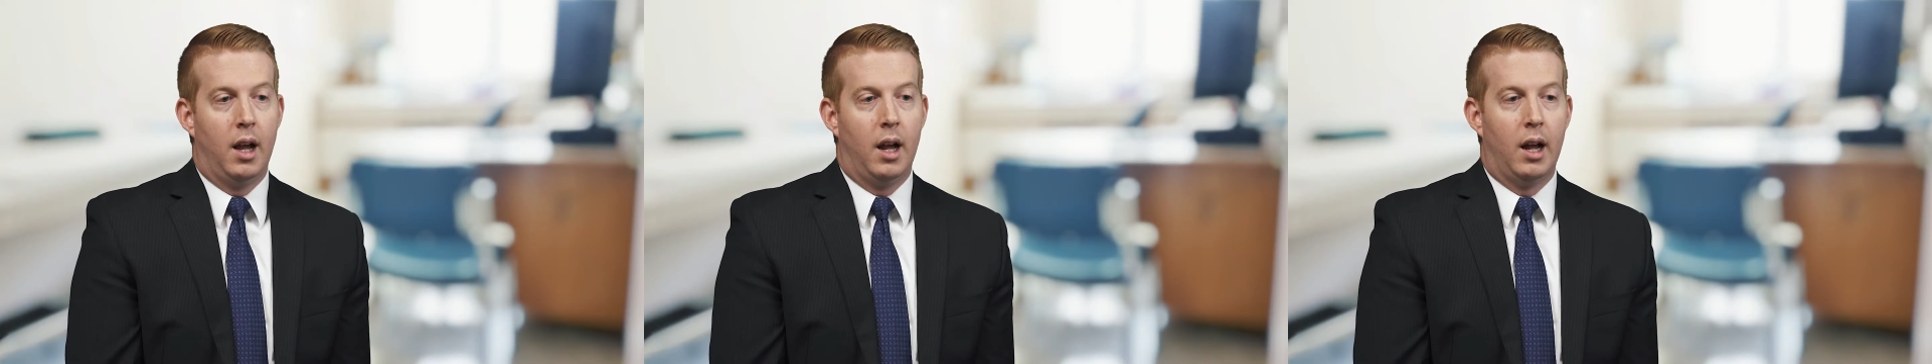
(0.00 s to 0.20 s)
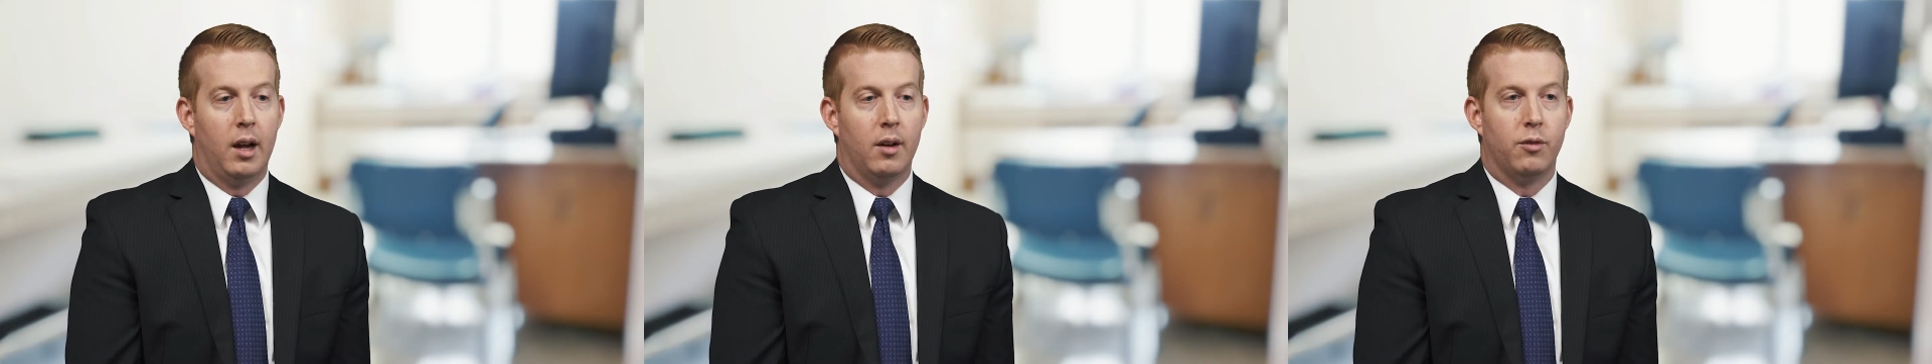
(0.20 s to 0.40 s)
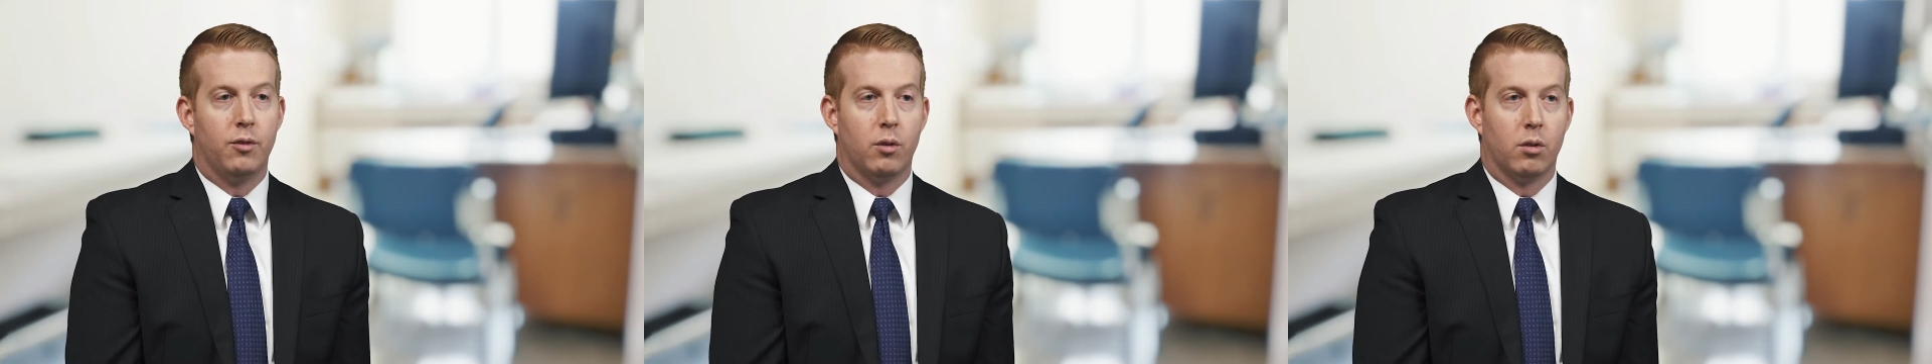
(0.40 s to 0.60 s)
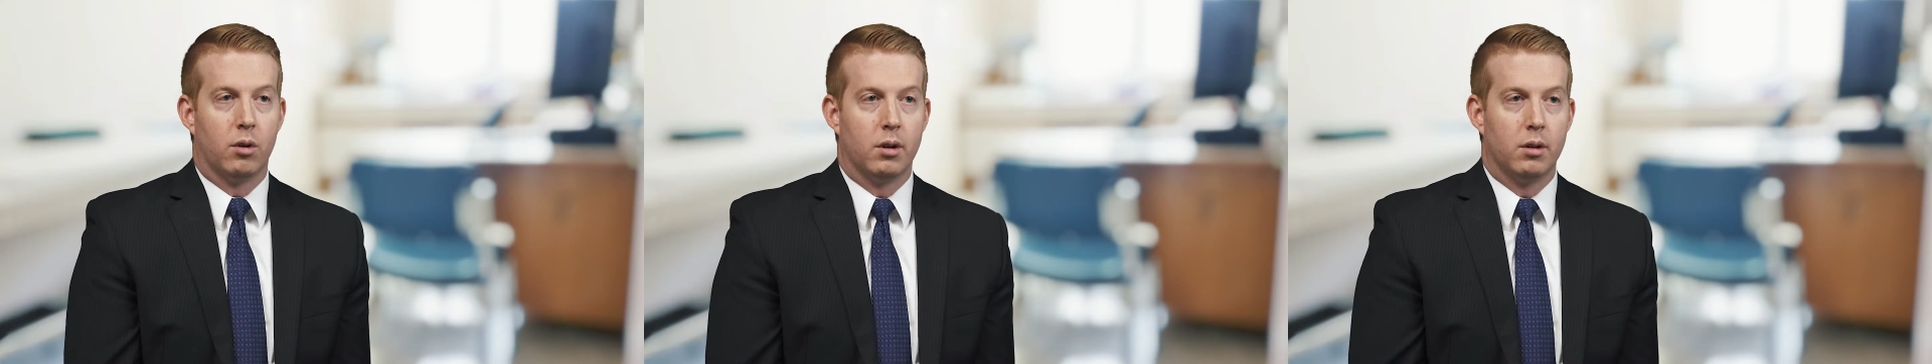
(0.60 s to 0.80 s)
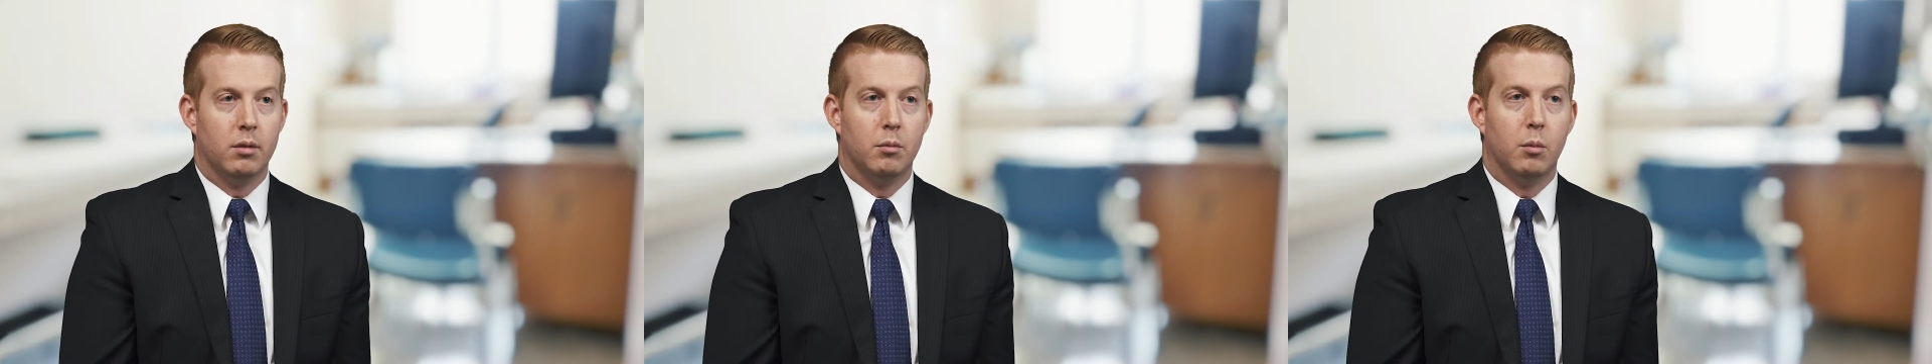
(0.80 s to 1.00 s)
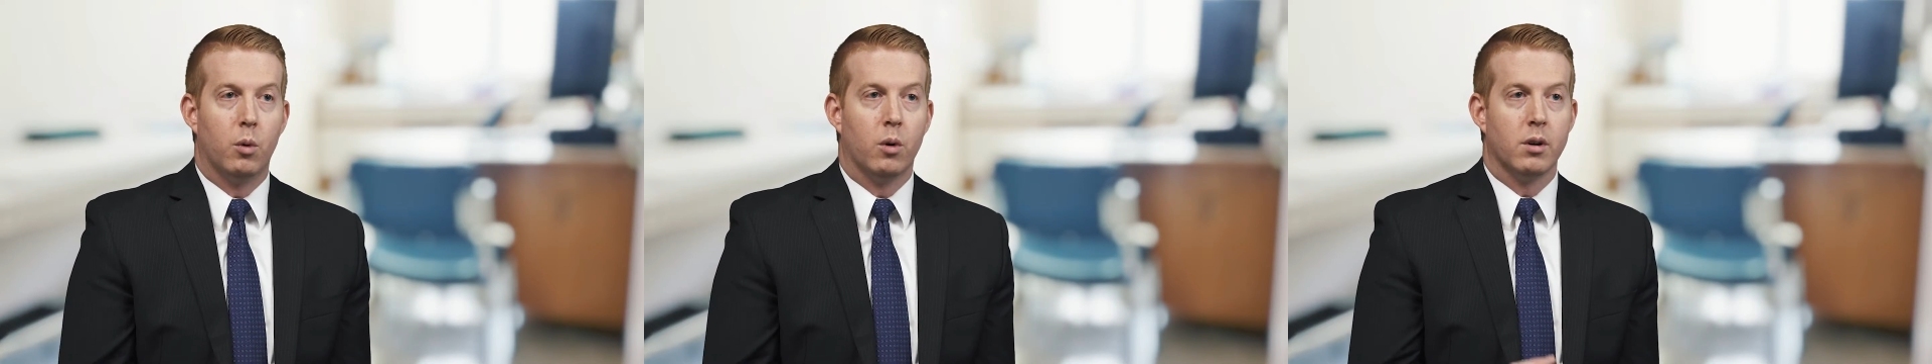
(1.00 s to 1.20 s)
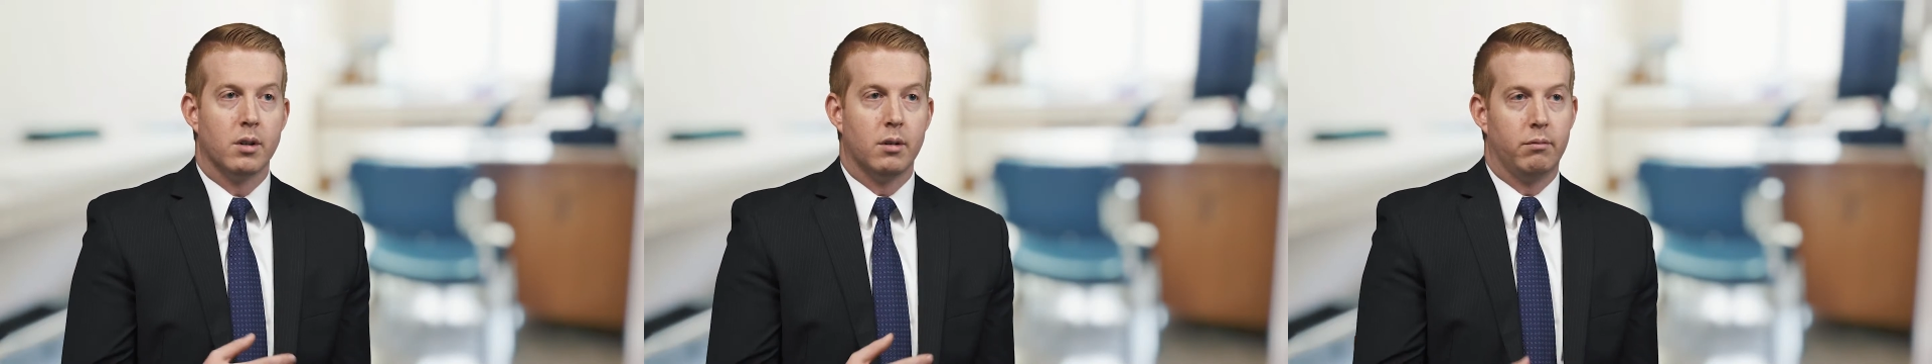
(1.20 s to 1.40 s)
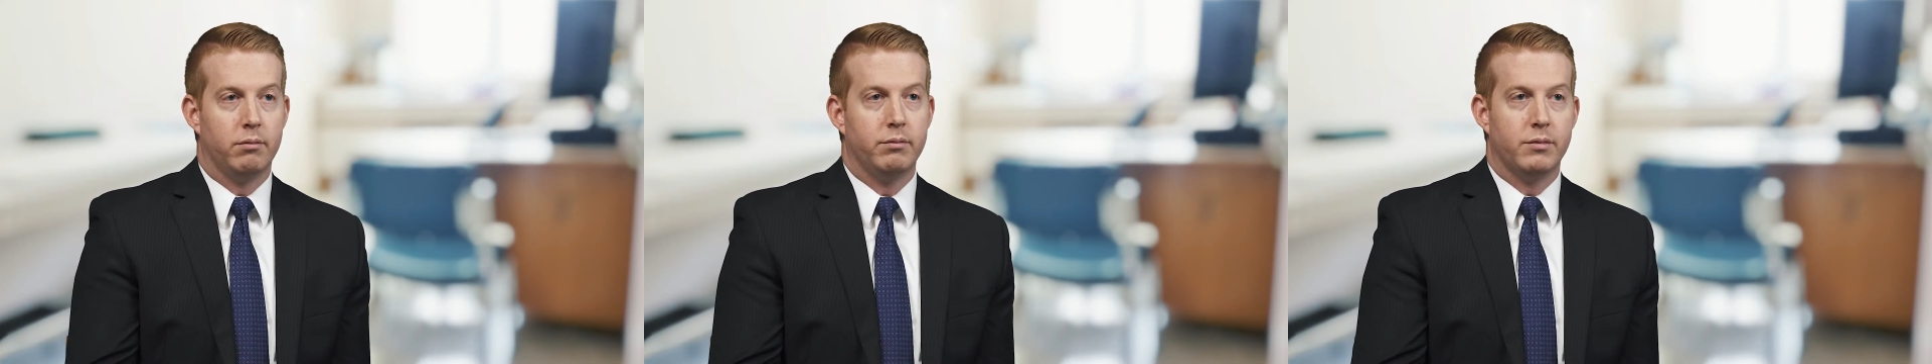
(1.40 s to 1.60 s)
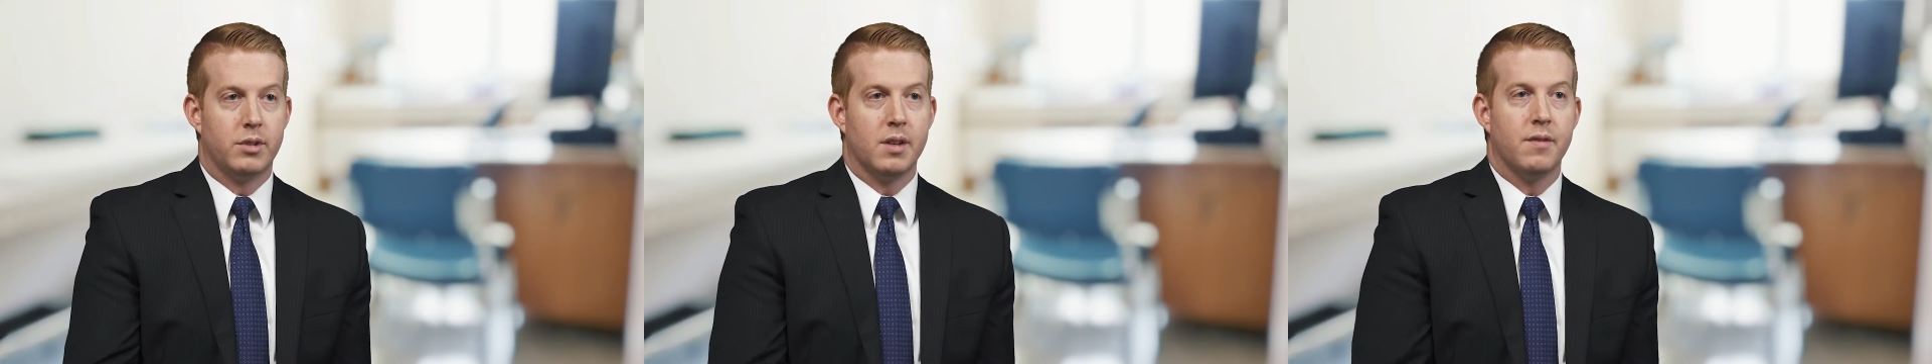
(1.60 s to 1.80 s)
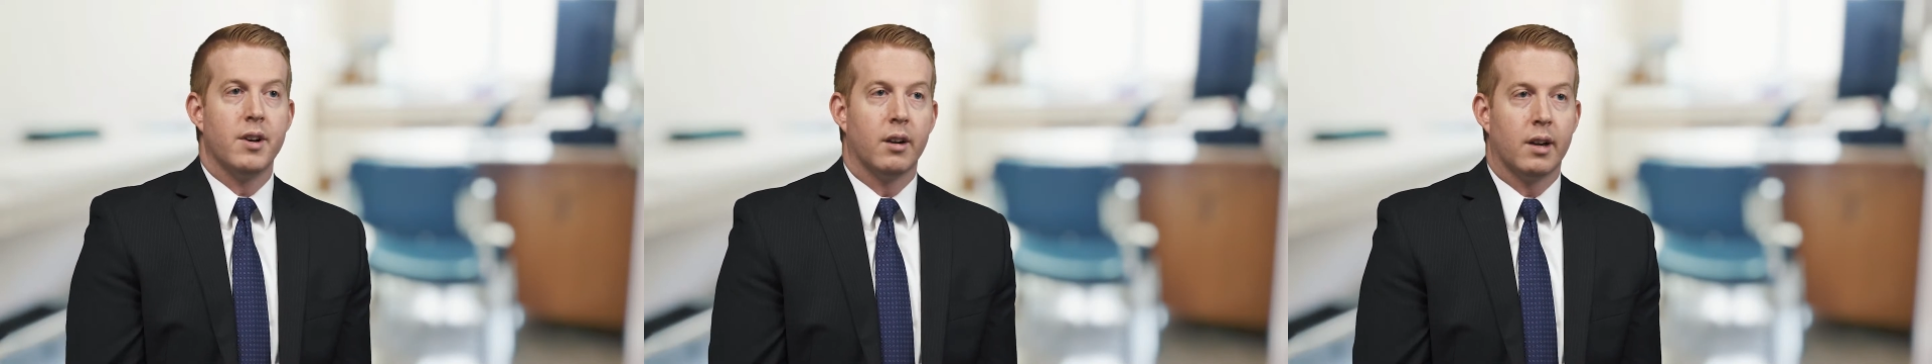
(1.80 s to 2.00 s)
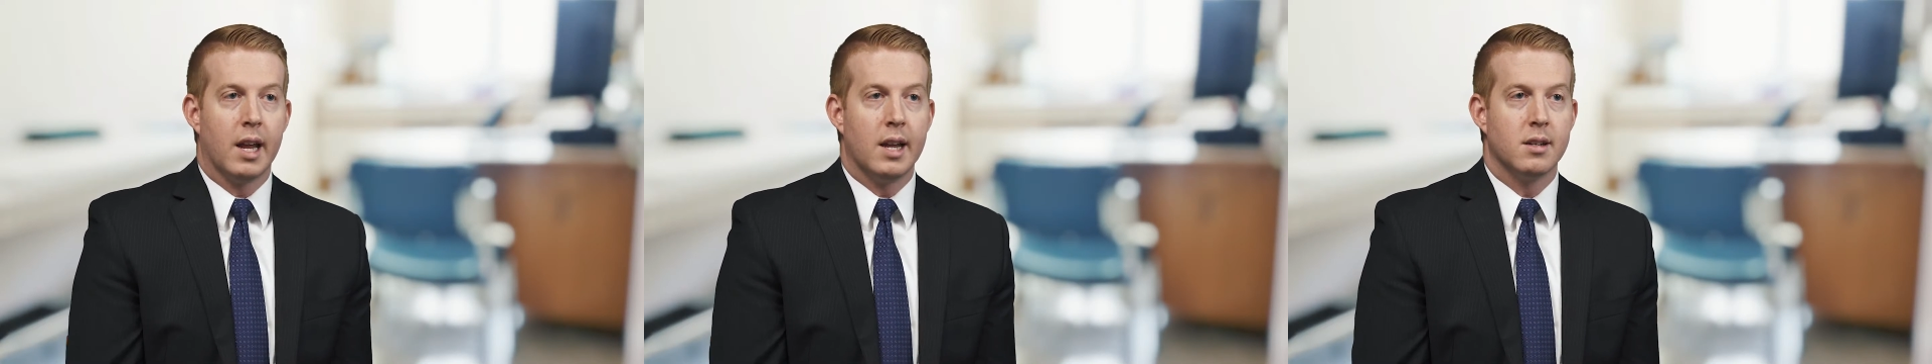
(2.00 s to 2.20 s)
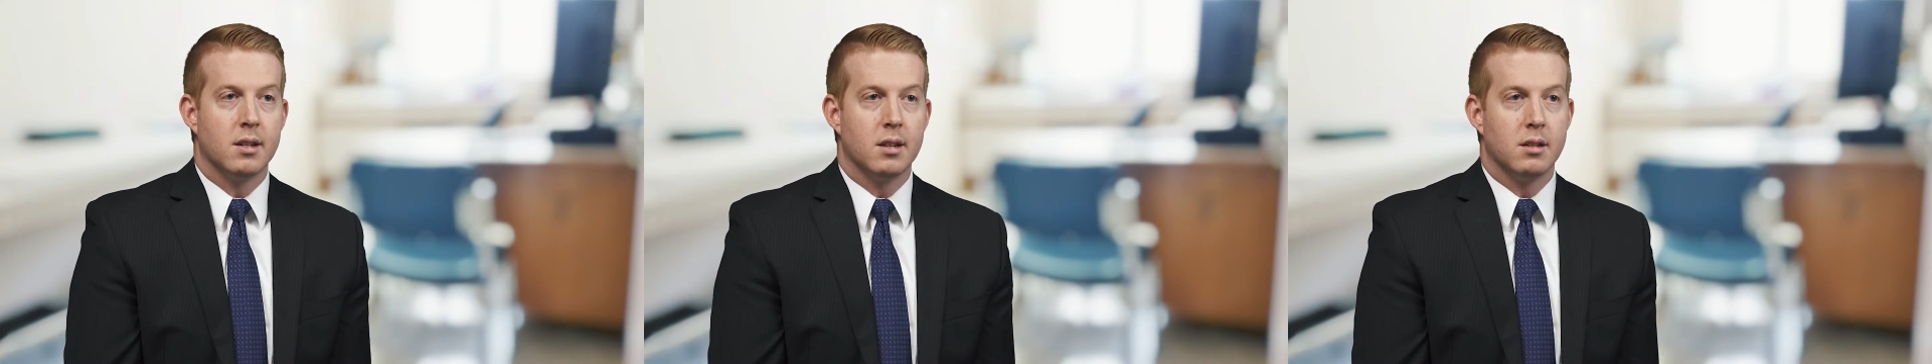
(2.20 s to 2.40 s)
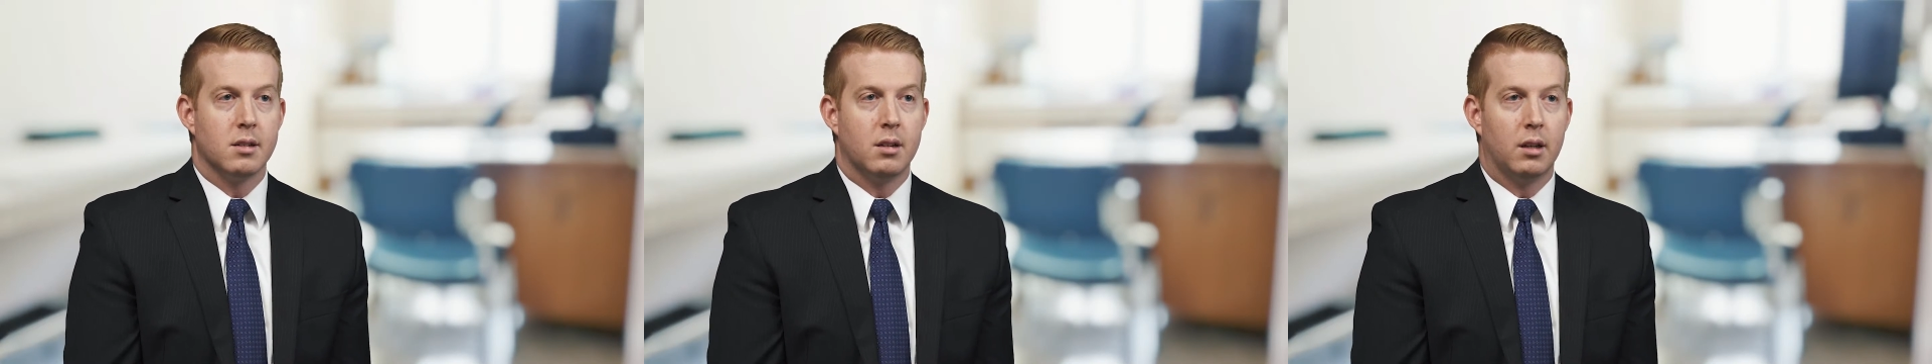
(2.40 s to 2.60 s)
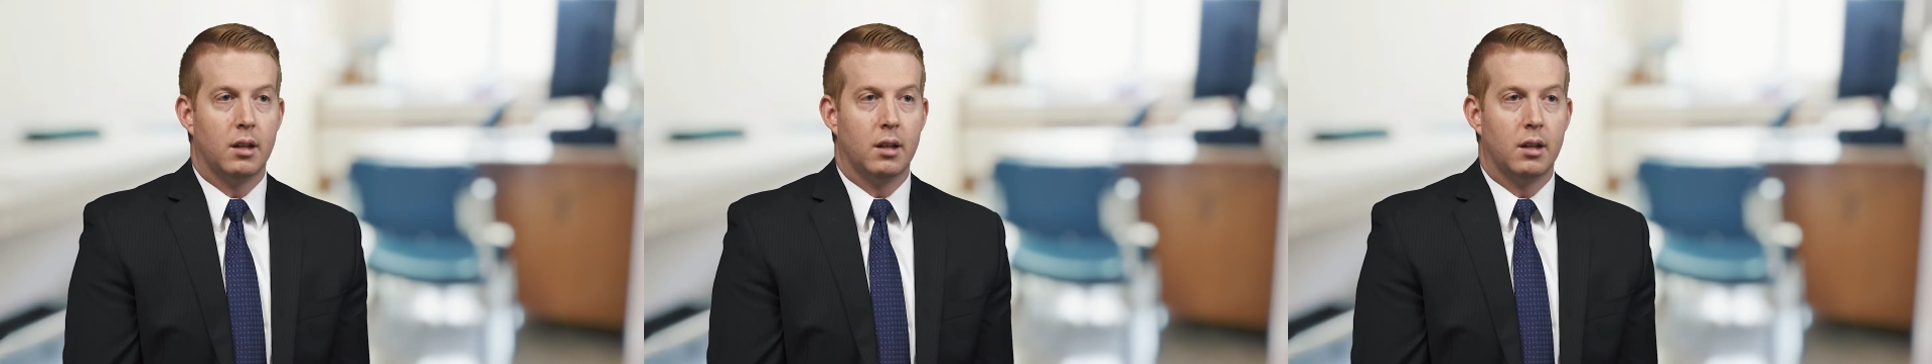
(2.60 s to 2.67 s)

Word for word: Uh, for more severe cases,